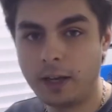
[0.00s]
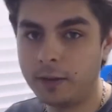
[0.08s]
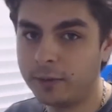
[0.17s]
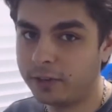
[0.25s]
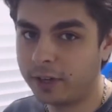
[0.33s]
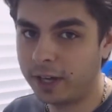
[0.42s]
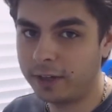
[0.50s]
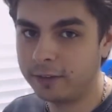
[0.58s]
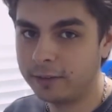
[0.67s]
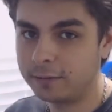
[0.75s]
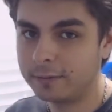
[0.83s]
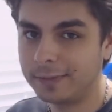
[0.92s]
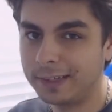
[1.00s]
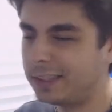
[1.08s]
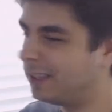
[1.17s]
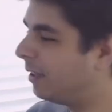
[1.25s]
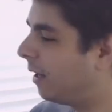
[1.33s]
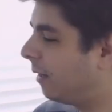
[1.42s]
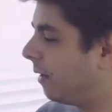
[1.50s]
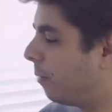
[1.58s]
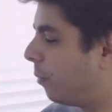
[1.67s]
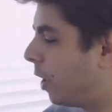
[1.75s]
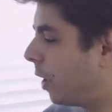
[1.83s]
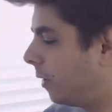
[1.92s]
love this case. I think
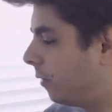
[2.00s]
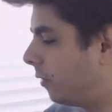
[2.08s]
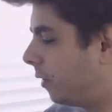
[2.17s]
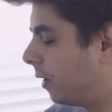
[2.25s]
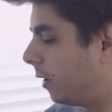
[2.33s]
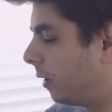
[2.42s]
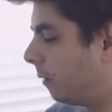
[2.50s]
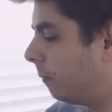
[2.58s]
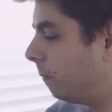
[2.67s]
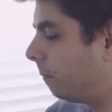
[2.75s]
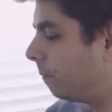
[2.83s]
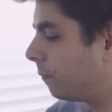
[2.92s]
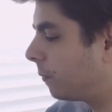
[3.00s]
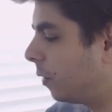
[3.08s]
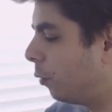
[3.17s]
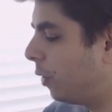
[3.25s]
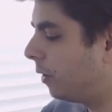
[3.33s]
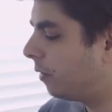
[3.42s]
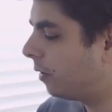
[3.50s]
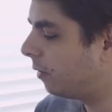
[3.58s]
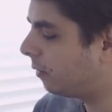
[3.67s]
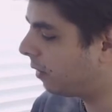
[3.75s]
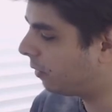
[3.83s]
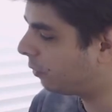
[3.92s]
I bought it with the
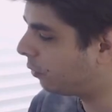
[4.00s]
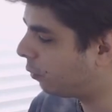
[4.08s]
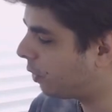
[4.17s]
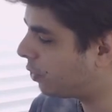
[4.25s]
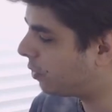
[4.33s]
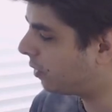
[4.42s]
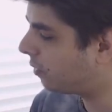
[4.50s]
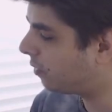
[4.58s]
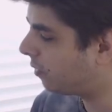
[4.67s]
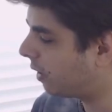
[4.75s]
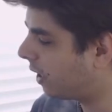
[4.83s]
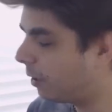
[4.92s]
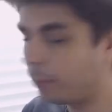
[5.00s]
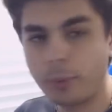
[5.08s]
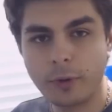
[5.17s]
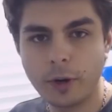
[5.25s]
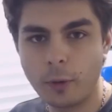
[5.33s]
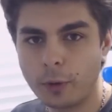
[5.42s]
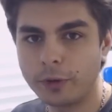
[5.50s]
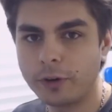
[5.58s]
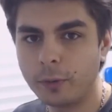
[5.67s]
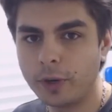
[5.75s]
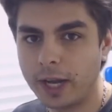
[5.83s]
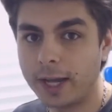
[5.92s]
Nintendo Switch, the same
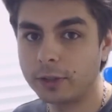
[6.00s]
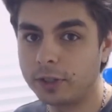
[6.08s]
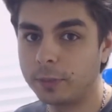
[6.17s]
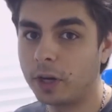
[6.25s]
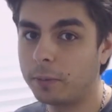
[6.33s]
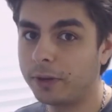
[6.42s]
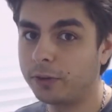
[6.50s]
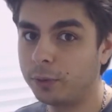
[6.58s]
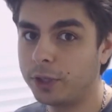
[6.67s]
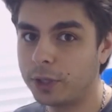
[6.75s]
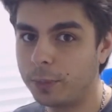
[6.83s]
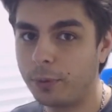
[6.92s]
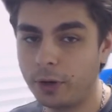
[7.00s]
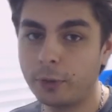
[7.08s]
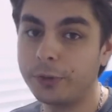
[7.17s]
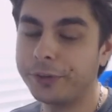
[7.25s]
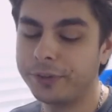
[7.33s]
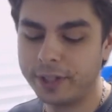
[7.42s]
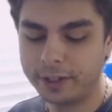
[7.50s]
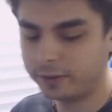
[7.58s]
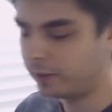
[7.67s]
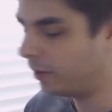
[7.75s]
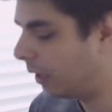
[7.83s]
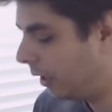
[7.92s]
pre-order. When I actually bought my Switch, I pre-ordered
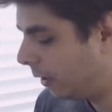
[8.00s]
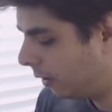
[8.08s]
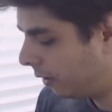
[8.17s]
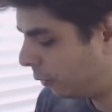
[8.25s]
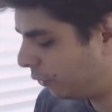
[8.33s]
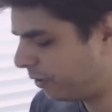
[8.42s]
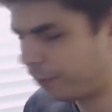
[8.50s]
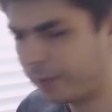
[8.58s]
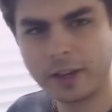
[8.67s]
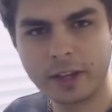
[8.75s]
this. It was something like